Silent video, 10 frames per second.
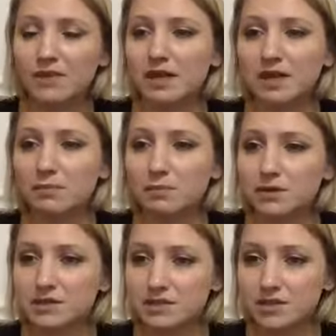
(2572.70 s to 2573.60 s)

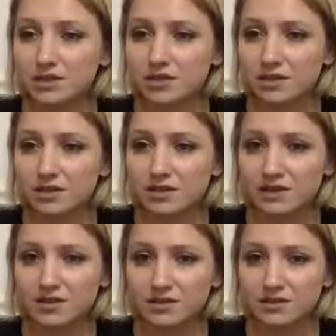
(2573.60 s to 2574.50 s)
in-person
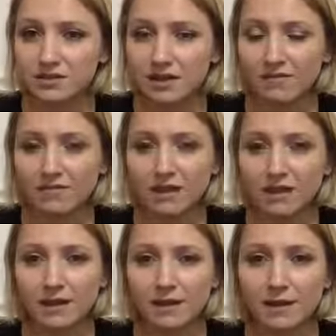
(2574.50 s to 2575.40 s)
sessions. I feel
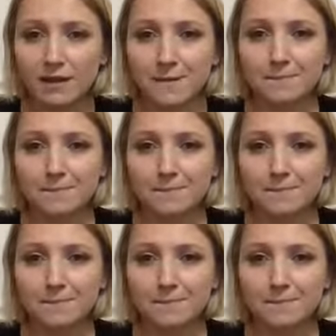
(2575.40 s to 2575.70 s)
like